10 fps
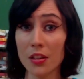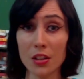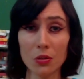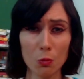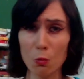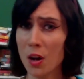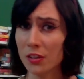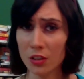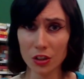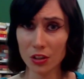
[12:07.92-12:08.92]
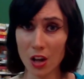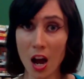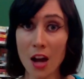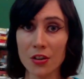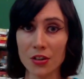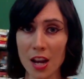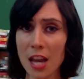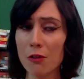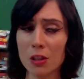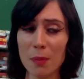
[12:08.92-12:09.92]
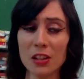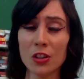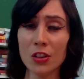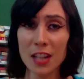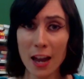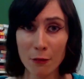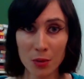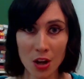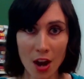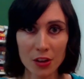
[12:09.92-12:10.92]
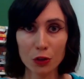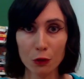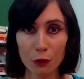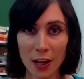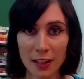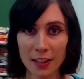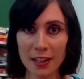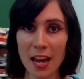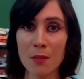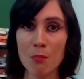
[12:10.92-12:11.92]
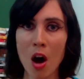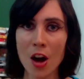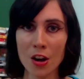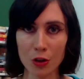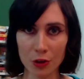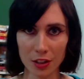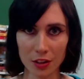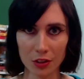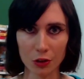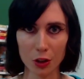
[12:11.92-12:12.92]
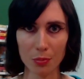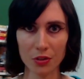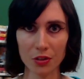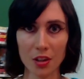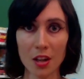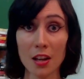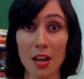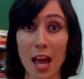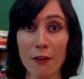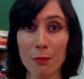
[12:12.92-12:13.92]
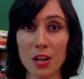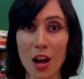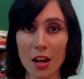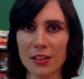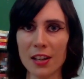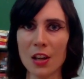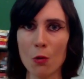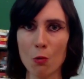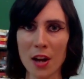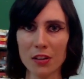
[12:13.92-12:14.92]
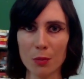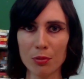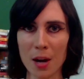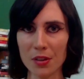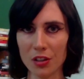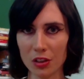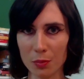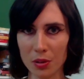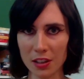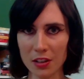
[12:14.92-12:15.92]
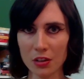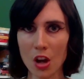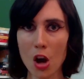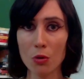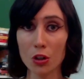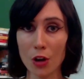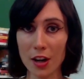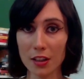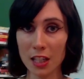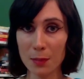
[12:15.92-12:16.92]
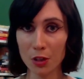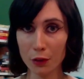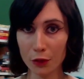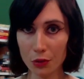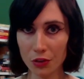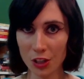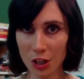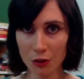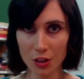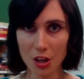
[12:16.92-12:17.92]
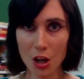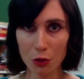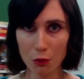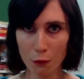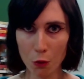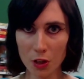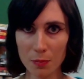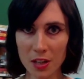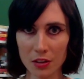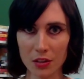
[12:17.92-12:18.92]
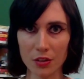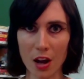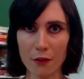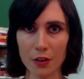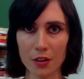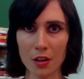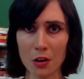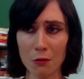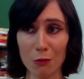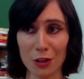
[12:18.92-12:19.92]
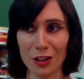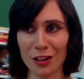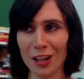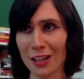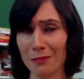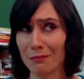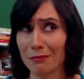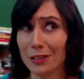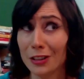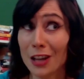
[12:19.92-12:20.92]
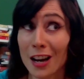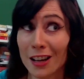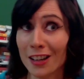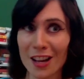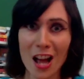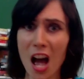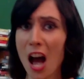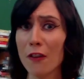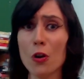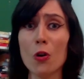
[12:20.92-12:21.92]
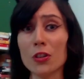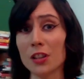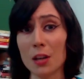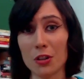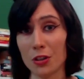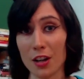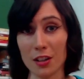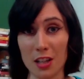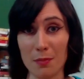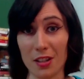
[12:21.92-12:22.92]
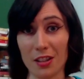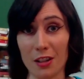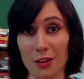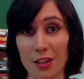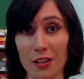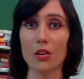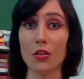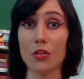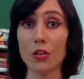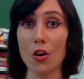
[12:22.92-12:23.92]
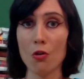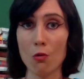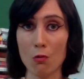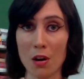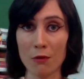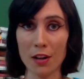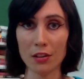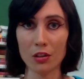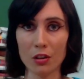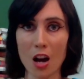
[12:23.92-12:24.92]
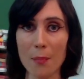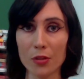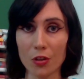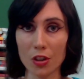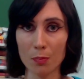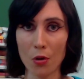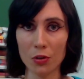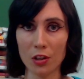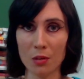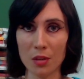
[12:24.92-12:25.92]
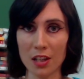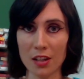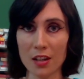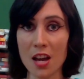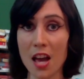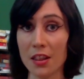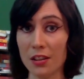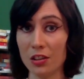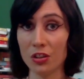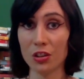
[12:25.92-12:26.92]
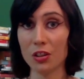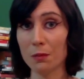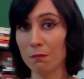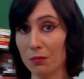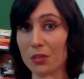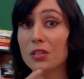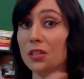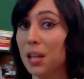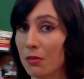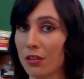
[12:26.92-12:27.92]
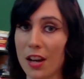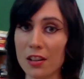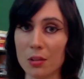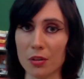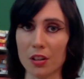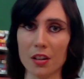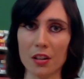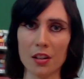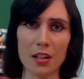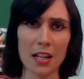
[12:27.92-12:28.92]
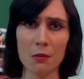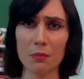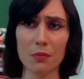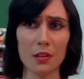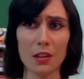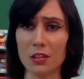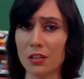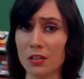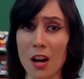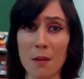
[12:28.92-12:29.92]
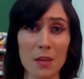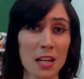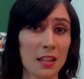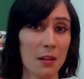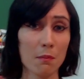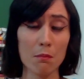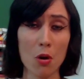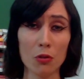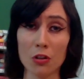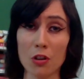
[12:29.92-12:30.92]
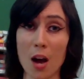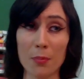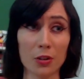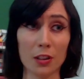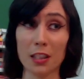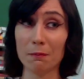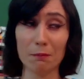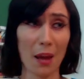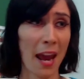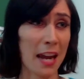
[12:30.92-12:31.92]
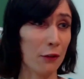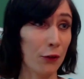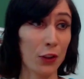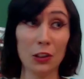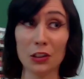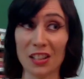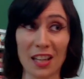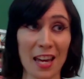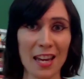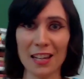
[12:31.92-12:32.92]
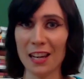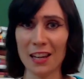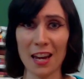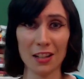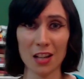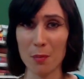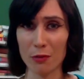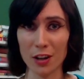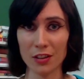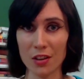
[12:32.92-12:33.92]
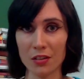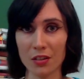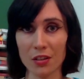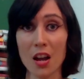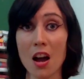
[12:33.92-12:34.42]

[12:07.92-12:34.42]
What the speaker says: This wasn't just a hunch, it was based on the FBI surveilling and monitoring these groups. FBI said that white supremacist police would try to keep their views secret to avoid being discovered, which is like, duh, of course they would try to keep it secret. So, when racist cops are exposed in the media, this is just the tip of the iceberg. Now, this does not mean that most cops are like hate-filled KKK-type racists,